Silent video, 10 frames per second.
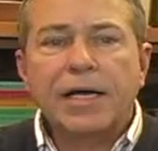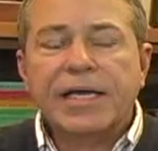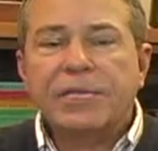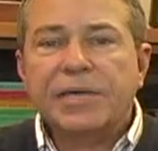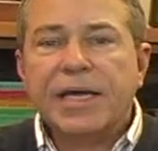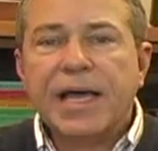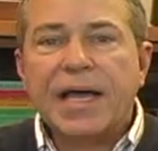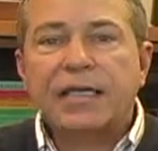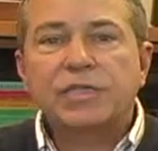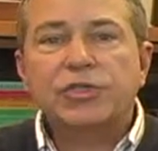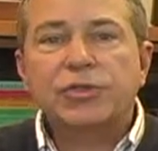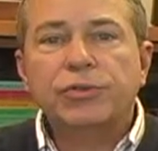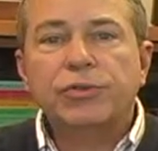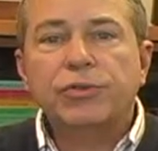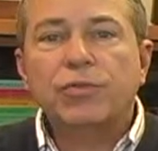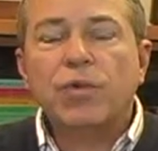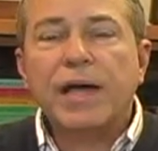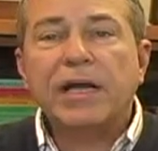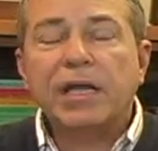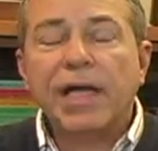can be asked to
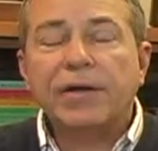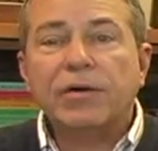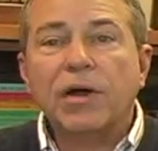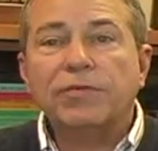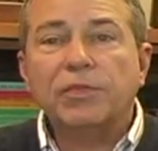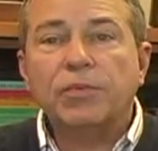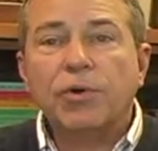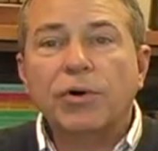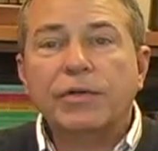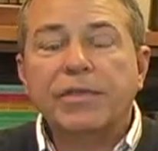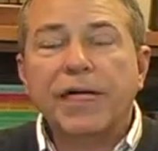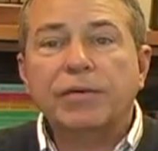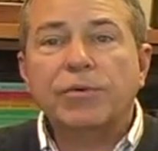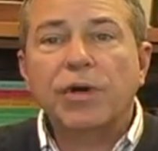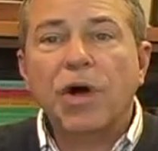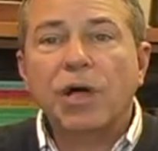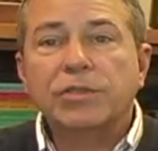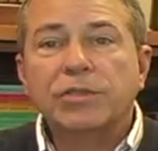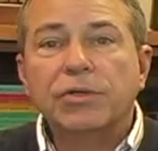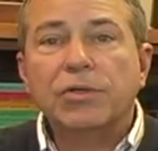write a letter of support that would
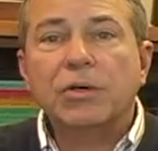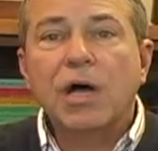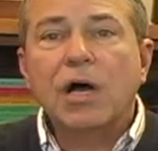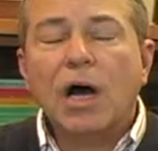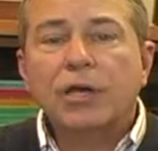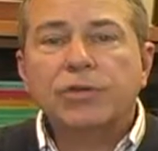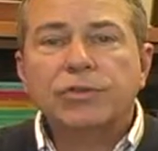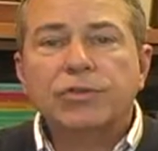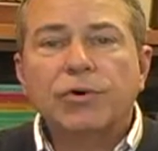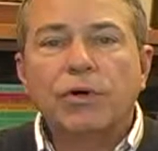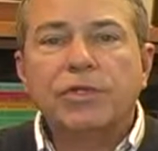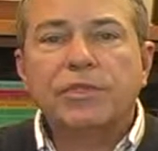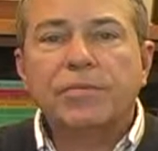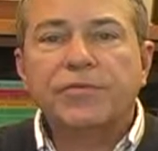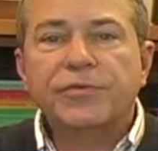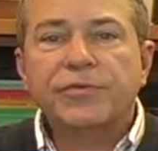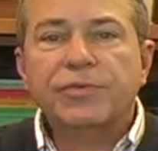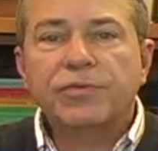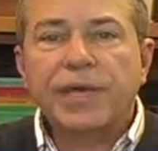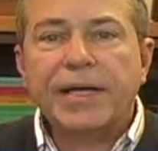also underscore some of your
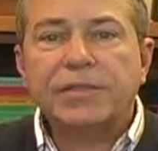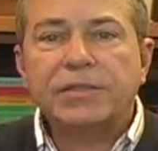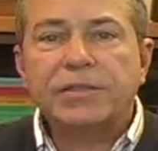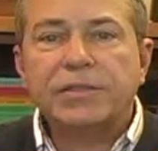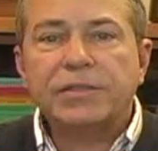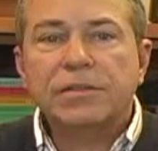strengths,